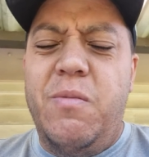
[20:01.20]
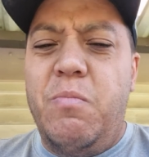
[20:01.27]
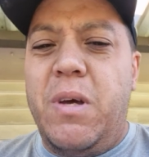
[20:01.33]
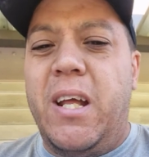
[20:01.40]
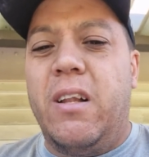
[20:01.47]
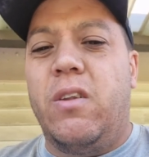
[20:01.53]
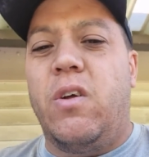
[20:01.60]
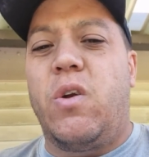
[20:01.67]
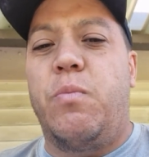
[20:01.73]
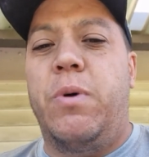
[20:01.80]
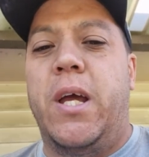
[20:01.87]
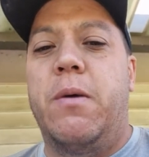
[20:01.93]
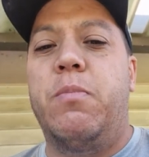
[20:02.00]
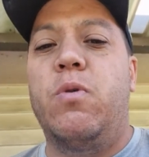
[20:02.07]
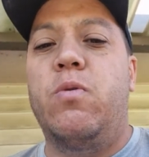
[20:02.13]
meet a lot of
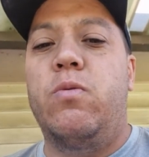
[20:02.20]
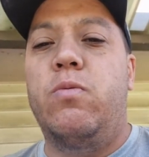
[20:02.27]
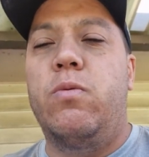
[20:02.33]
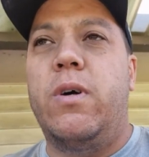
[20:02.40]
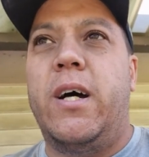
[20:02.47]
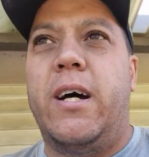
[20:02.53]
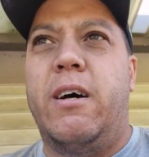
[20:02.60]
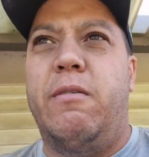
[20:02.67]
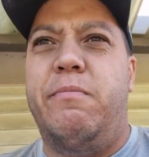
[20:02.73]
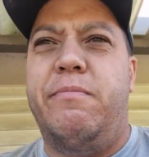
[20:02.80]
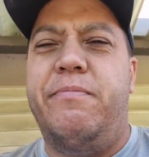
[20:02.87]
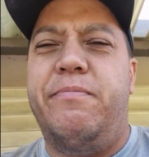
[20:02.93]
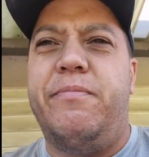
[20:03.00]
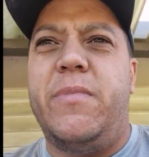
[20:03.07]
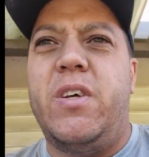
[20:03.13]
people
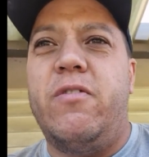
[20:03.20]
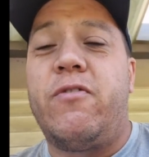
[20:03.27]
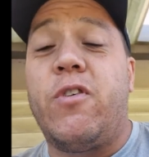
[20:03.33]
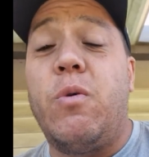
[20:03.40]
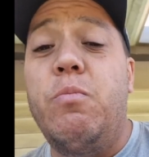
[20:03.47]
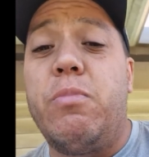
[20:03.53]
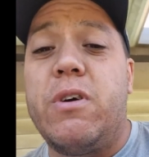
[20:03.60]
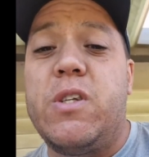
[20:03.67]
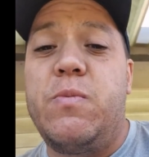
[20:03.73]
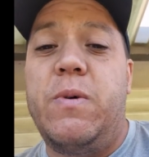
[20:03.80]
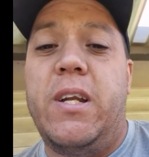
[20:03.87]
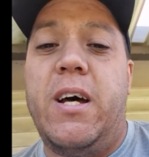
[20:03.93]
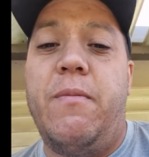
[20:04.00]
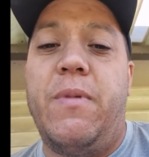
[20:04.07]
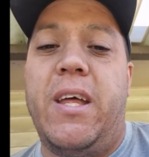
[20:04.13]
from Brisbane
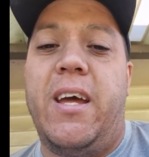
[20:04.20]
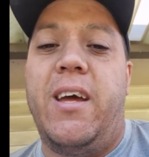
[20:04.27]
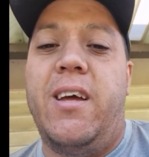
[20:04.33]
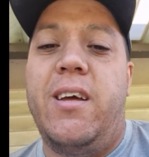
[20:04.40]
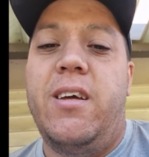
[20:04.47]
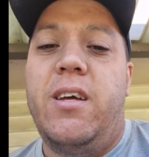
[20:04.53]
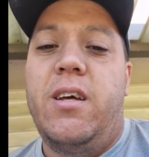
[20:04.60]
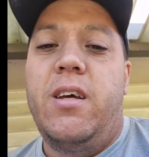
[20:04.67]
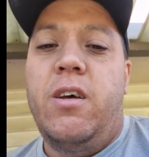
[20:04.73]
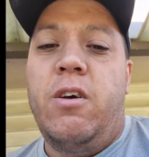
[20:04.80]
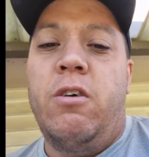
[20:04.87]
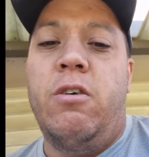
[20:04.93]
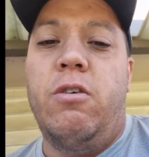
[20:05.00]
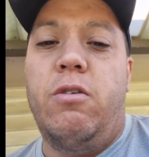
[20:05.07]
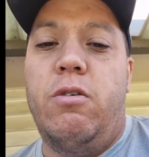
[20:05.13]
up there
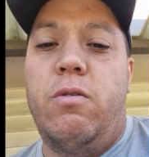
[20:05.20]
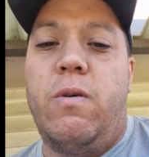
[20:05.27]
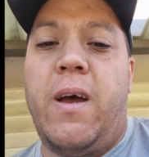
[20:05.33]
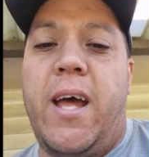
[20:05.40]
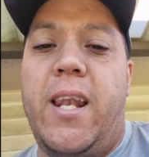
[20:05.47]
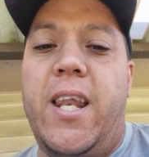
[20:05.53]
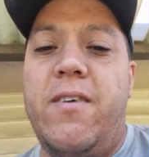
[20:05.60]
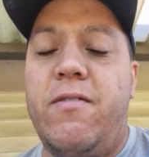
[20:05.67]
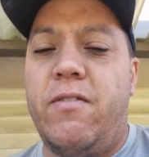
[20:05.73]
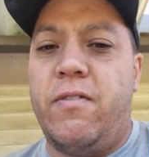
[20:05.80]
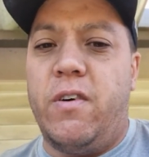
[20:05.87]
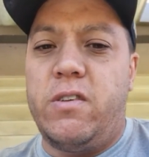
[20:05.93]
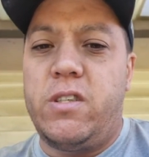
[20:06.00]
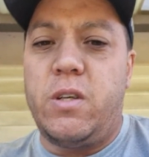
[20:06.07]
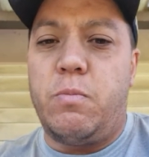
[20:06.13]
who had never
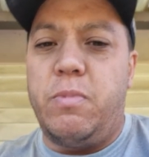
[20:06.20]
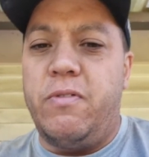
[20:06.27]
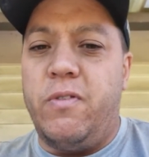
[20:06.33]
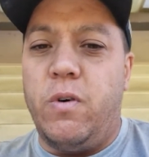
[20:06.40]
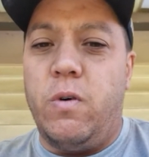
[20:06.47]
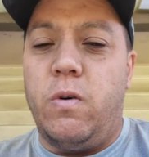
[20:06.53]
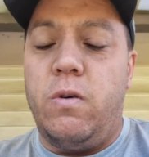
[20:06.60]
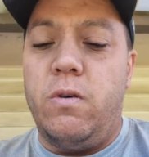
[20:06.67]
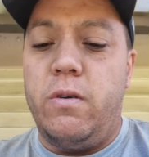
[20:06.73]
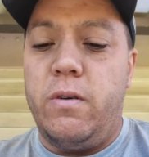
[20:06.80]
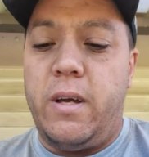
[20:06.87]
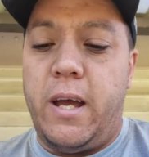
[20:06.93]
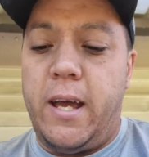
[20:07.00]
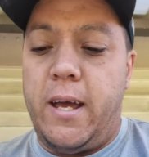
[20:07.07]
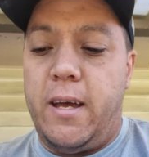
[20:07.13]
fossicked before,
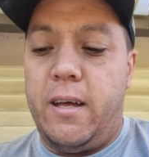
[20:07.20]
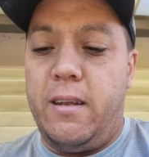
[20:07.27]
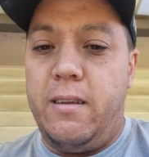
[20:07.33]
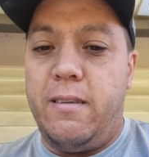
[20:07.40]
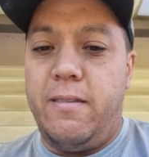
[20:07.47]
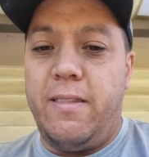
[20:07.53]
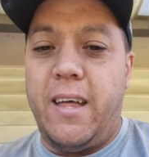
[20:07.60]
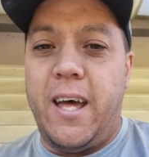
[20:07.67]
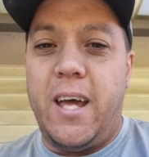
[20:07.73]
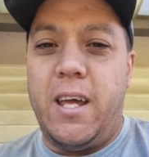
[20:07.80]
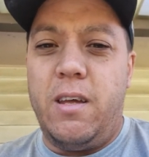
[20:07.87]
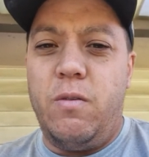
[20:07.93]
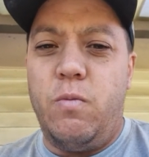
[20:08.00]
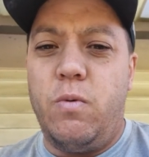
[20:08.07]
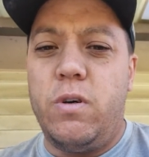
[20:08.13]
and
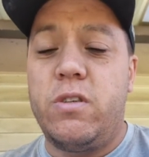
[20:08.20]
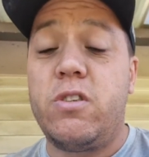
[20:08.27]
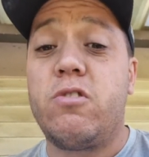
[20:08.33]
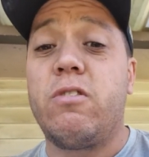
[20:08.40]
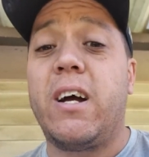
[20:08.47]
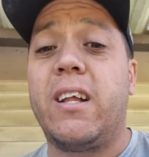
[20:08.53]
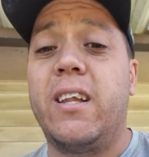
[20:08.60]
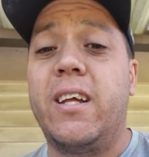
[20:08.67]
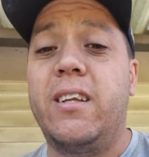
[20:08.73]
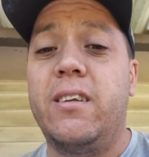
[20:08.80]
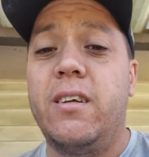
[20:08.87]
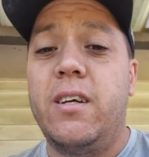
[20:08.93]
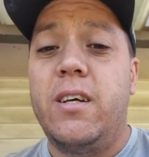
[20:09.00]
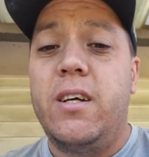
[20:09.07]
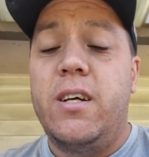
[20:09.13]
they were struggling
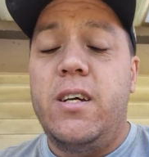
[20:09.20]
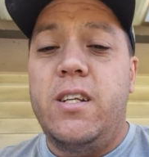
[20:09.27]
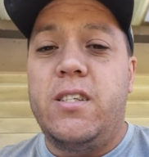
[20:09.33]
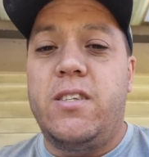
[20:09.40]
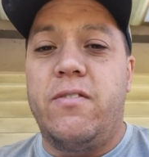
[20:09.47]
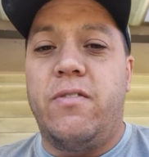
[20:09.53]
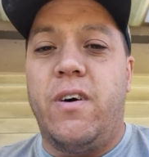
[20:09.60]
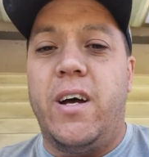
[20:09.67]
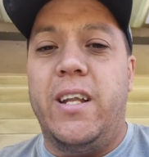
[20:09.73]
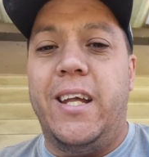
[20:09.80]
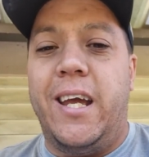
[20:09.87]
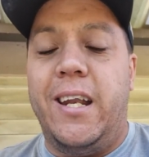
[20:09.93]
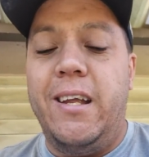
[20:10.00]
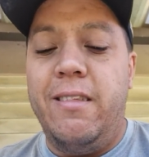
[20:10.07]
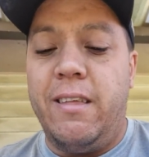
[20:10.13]
to find
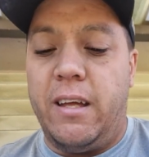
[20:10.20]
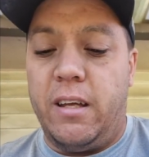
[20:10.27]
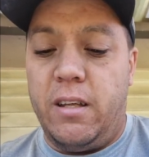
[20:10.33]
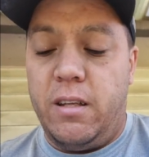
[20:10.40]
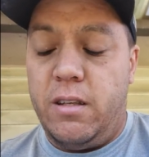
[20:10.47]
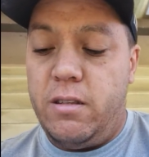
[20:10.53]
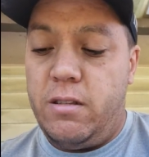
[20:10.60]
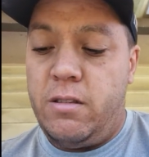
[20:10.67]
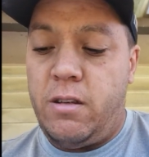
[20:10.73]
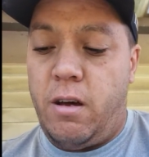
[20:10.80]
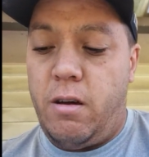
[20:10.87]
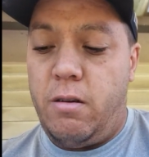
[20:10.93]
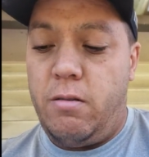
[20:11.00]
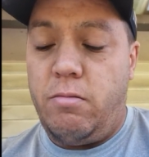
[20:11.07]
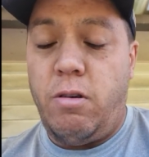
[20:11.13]
anything.
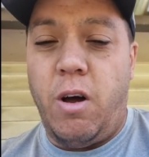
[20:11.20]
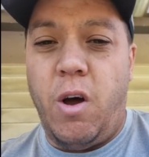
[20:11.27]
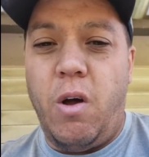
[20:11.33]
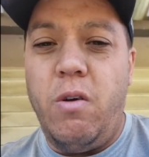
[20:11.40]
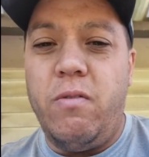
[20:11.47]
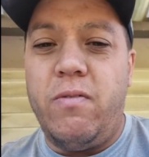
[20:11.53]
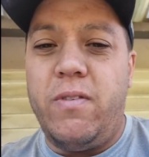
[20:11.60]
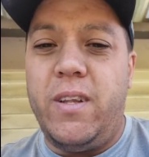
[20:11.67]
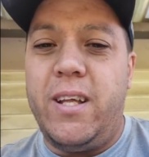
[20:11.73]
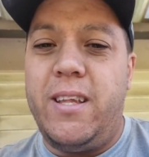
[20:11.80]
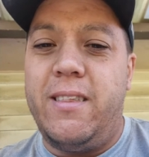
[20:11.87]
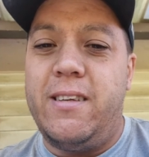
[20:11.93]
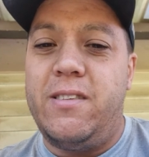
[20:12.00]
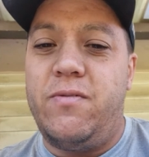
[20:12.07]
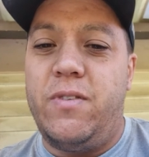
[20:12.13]
So hopefully
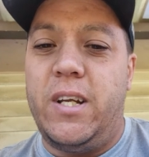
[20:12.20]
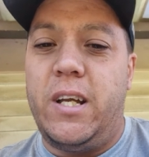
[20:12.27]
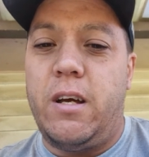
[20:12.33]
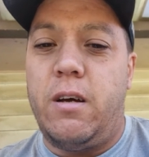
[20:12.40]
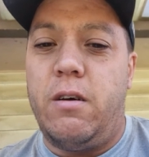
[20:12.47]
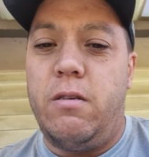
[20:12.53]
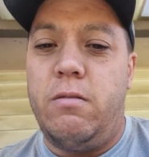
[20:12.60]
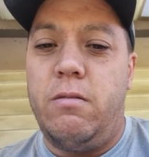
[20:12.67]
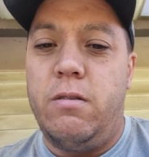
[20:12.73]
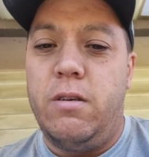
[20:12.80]
this video